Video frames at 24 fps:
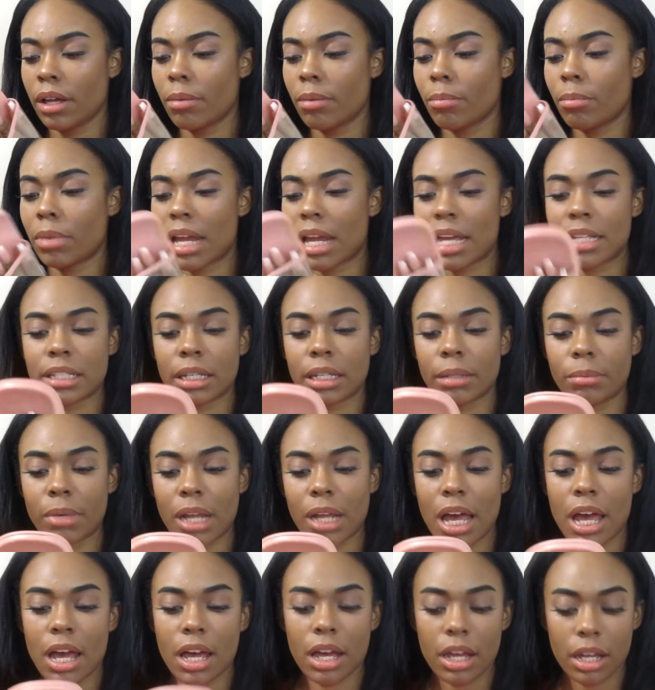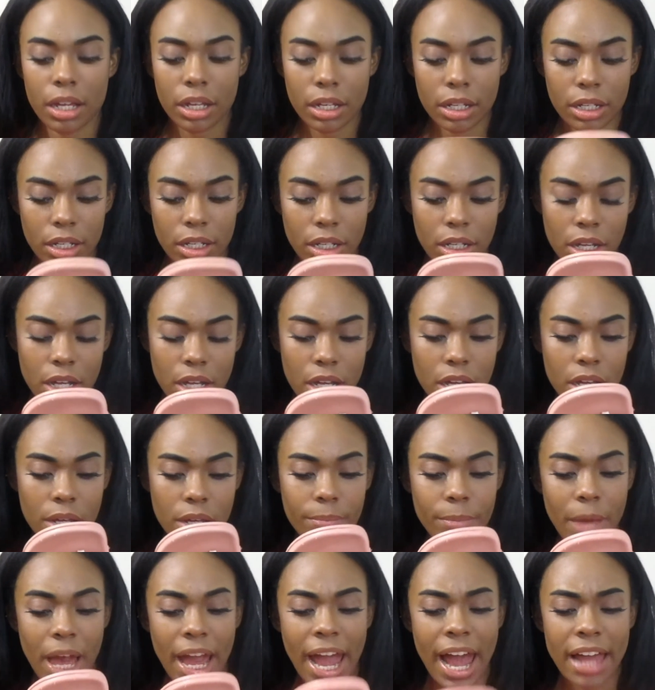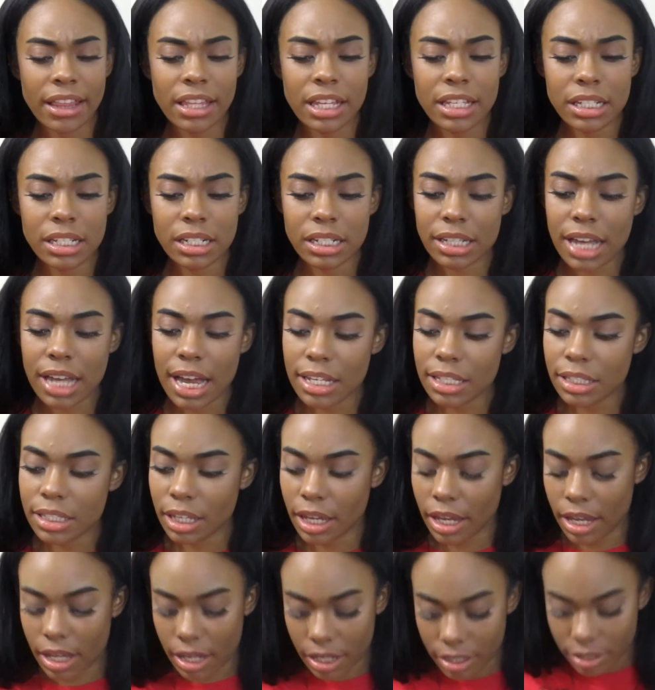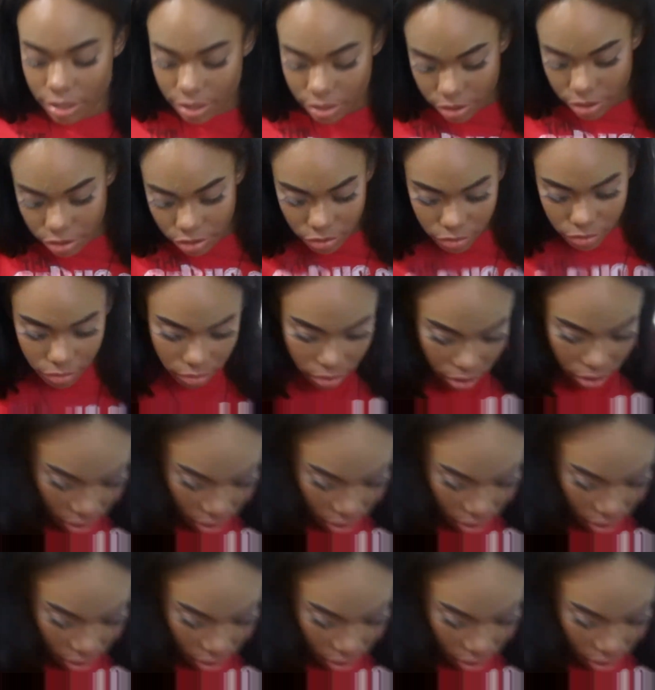blah, blah, blah. I got these in size 10 too.